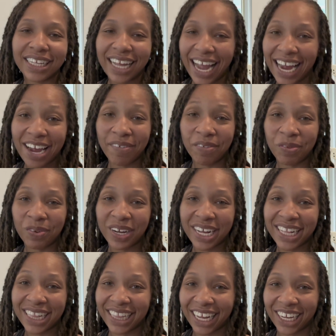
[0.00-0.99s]
Hi
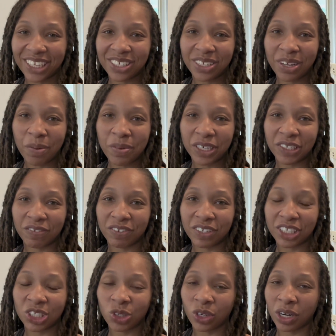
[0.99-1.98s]
everyone, thank you so much for
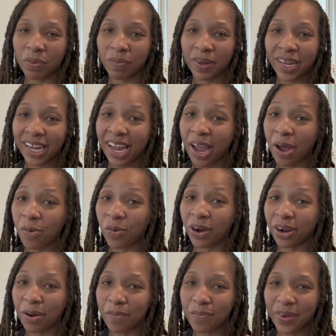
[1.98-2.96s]
joining me and
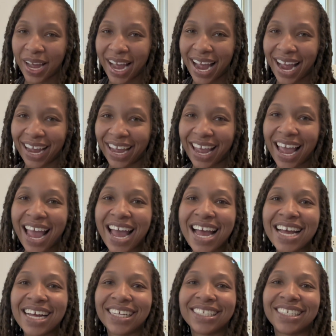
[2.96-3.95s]
welcome back.
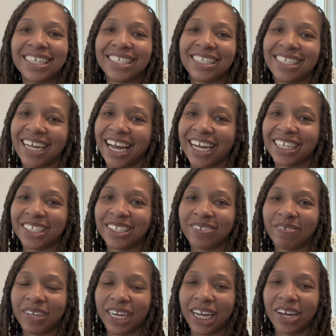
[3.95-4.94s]
Today's
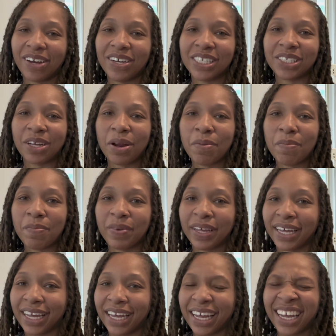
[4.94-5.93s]
video is going to
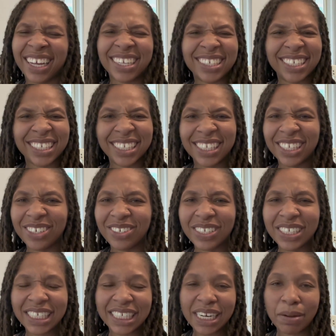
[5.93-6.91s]
be just little
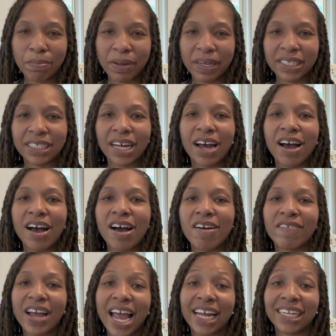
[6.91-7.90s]
snippets of
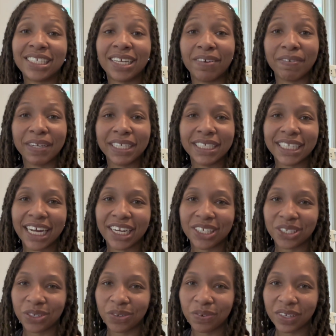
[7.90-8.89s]
activities I
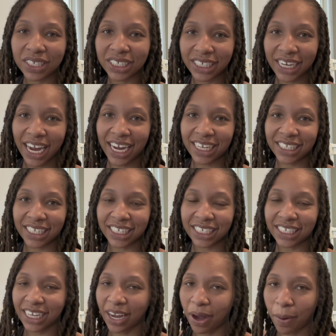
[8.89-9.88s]
do with Jackson
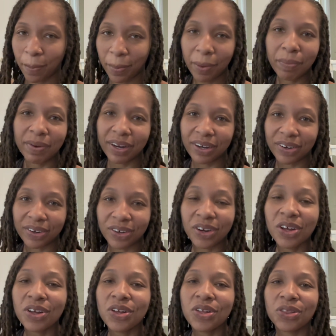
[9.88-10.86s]
to help him learn
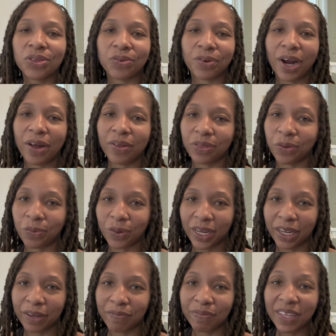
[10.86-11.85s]
throughout the
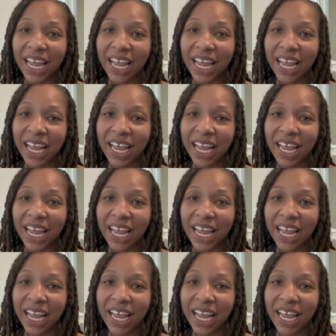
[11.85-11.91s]
week.